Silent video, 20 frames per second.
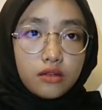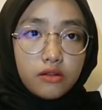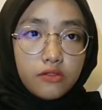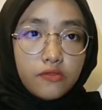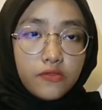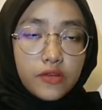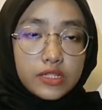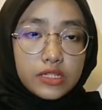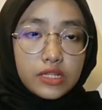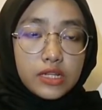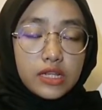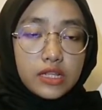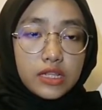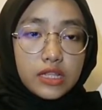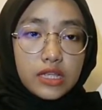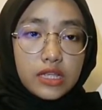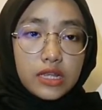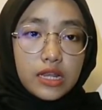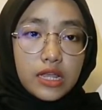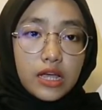
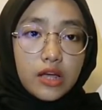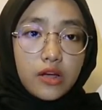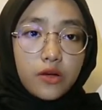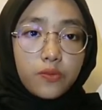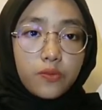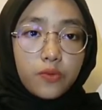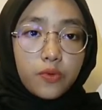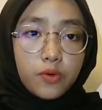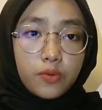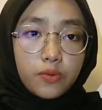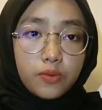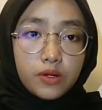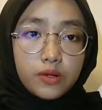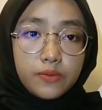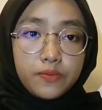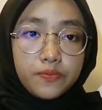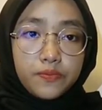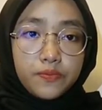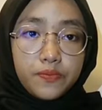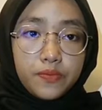facility layout
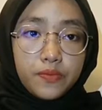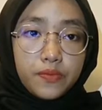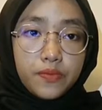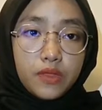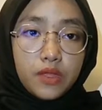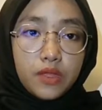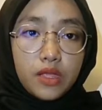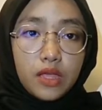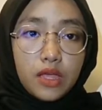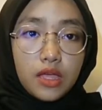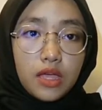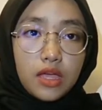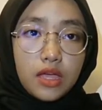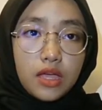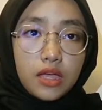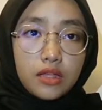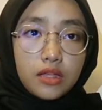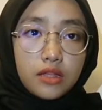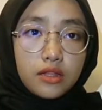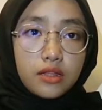problem,
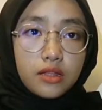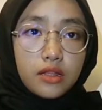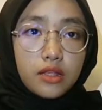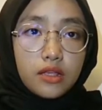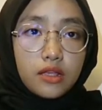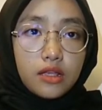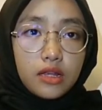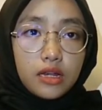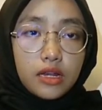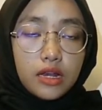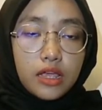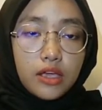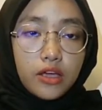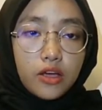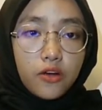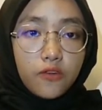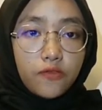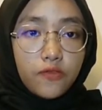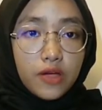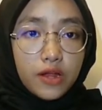and lack
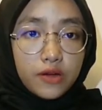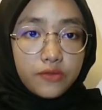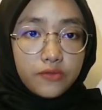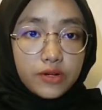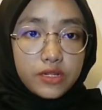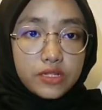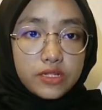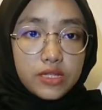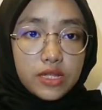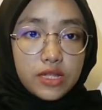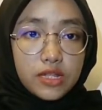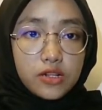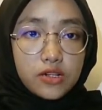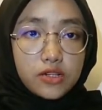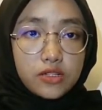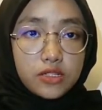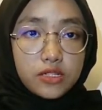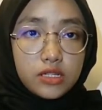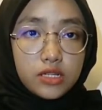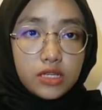of advanced
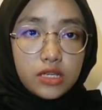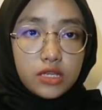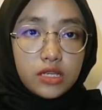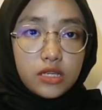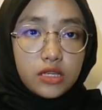technology.